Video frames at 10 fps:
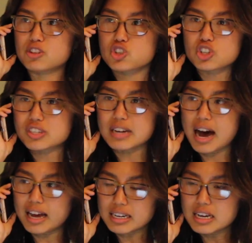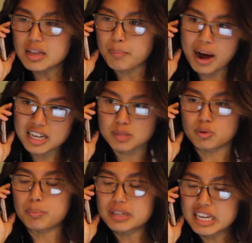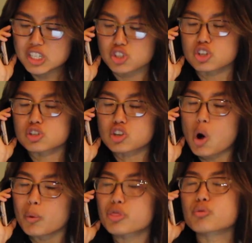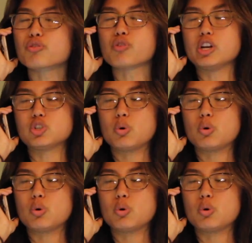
It's just not possible. Please, just go in through the front